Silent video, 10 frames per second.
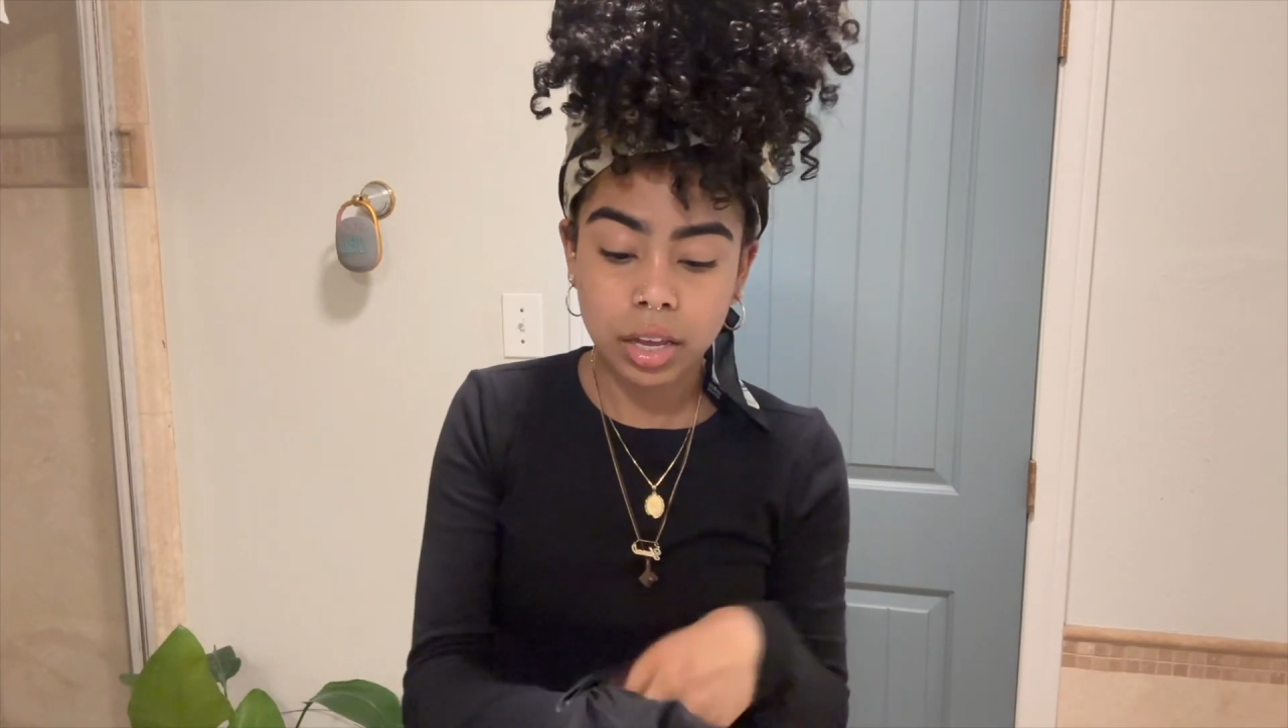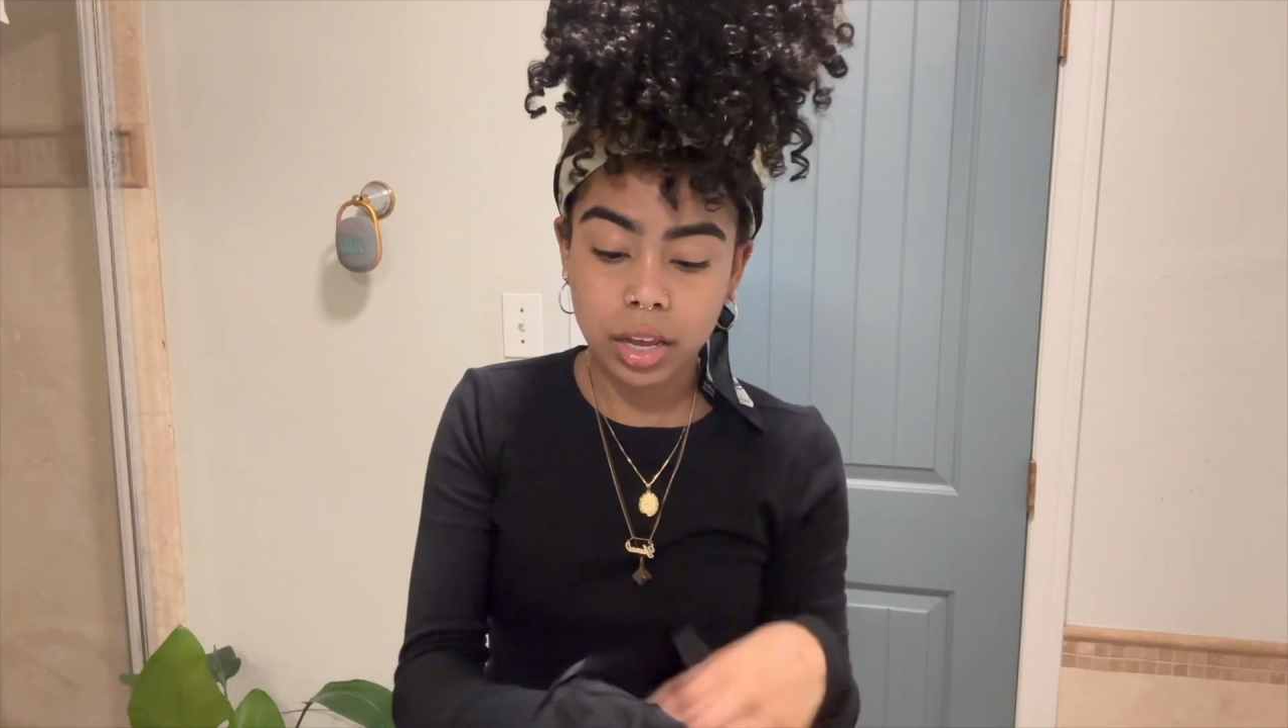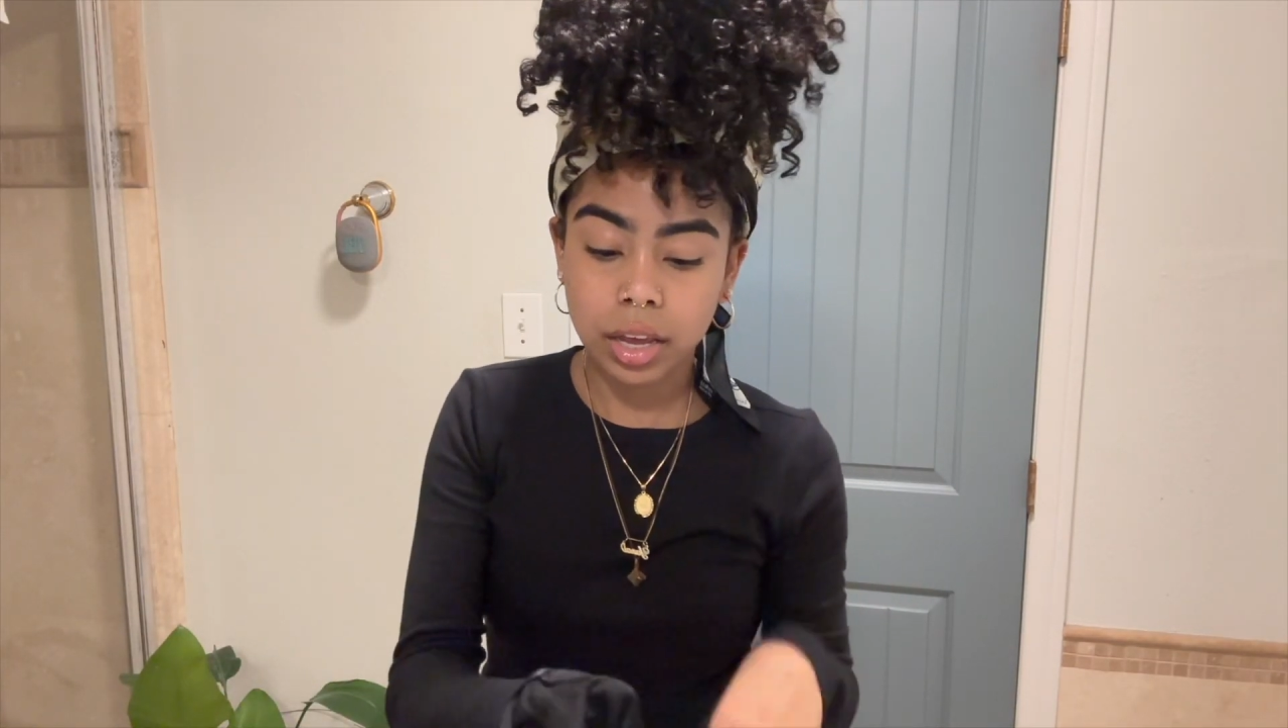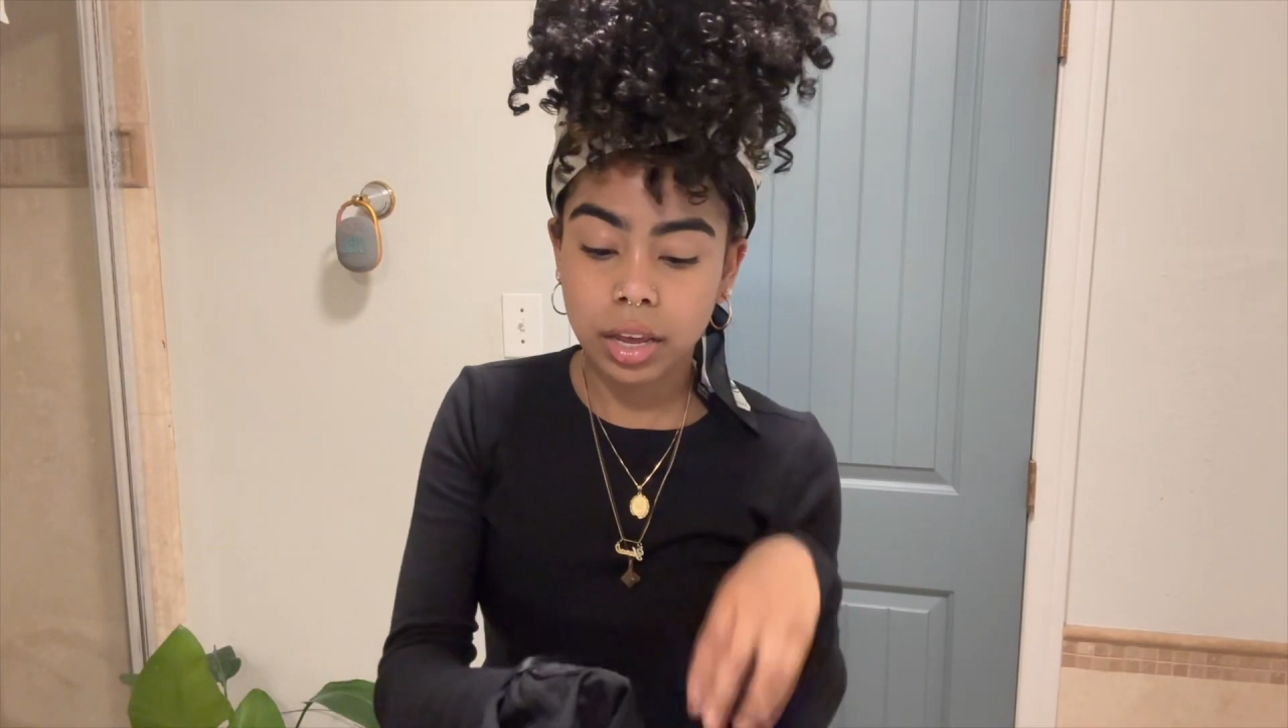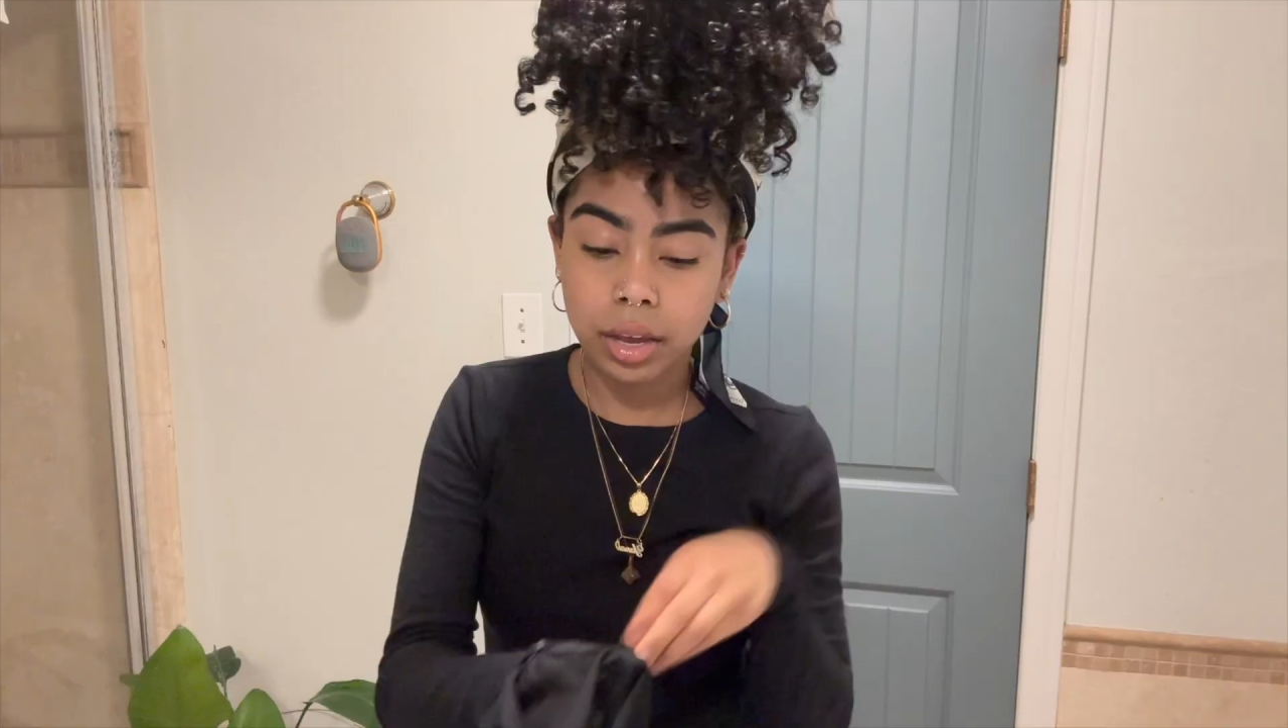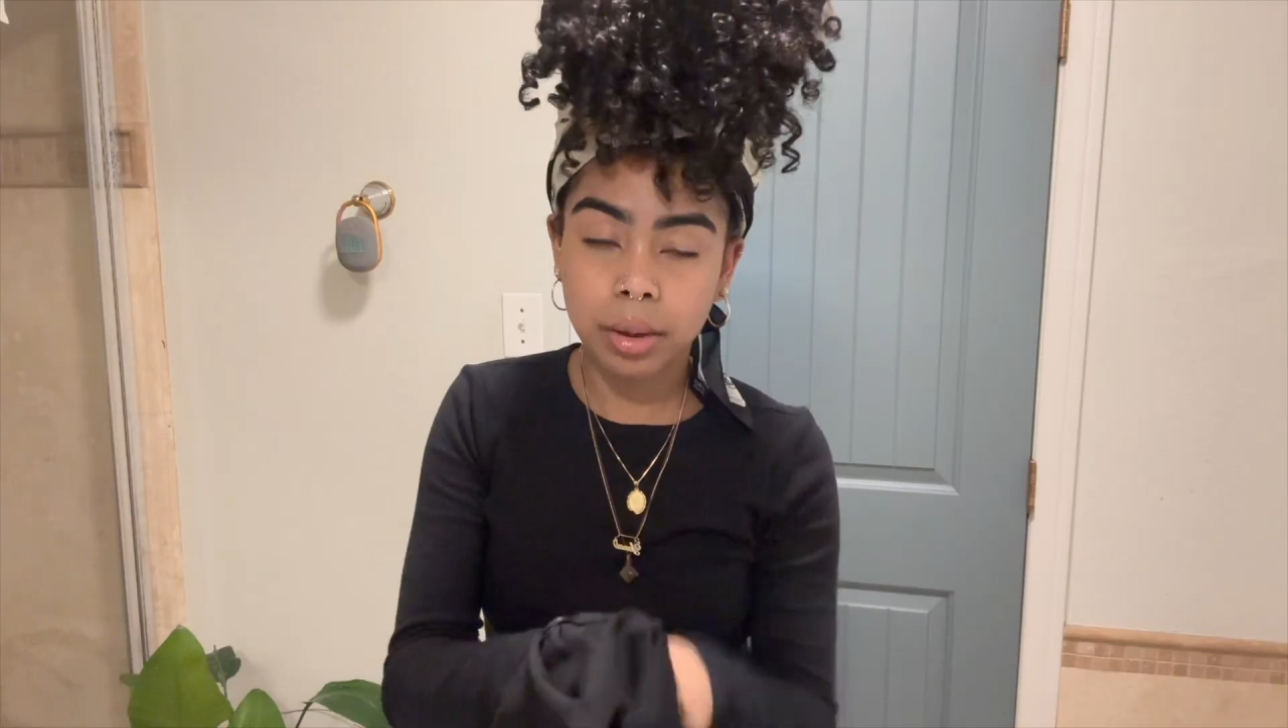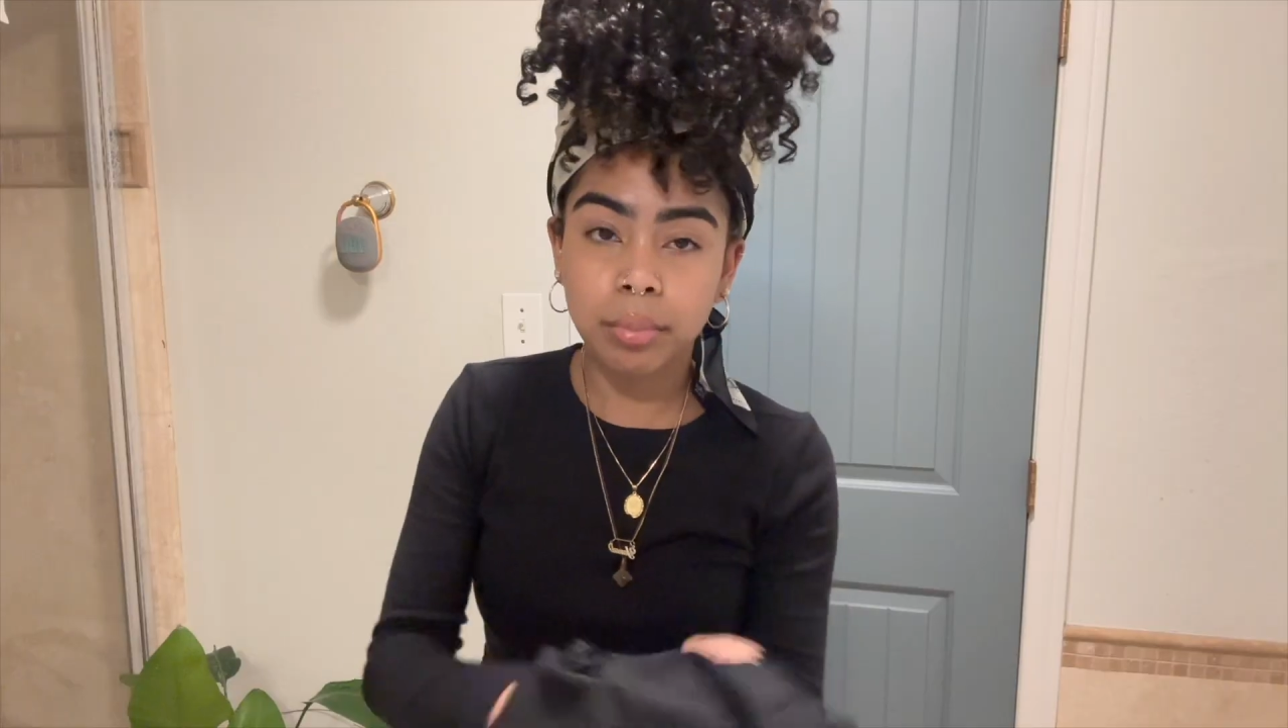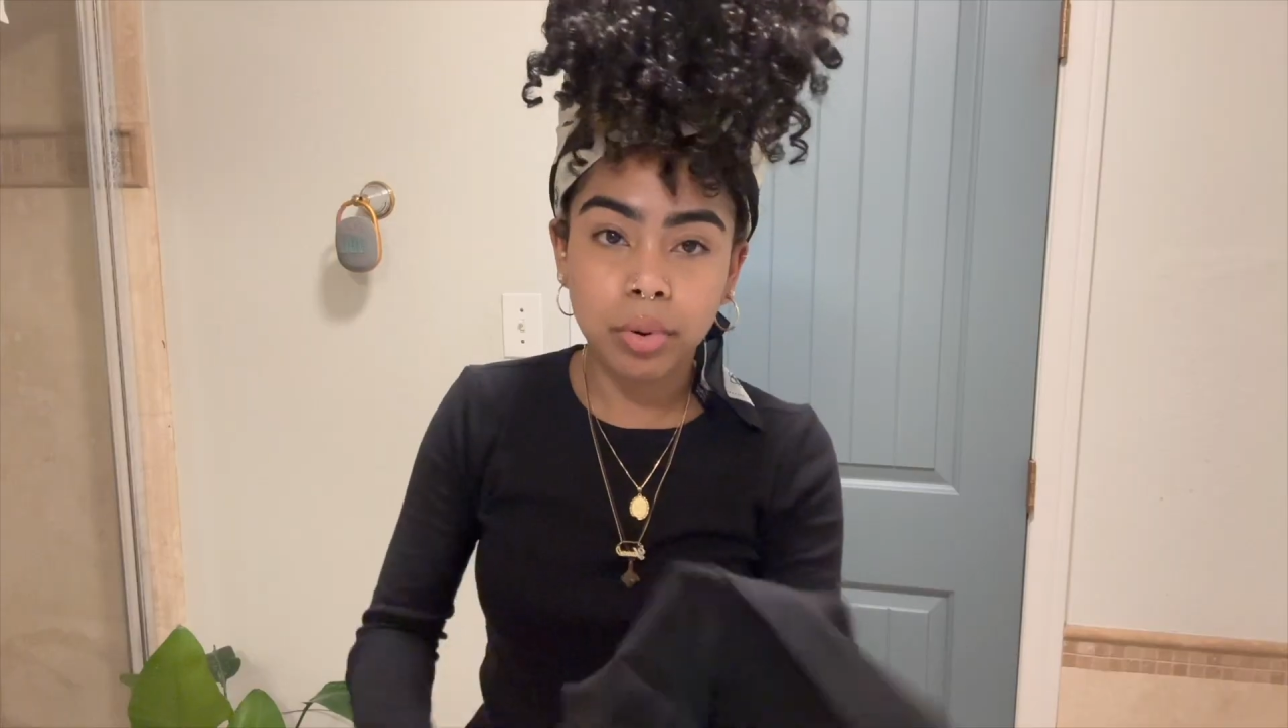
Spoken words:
and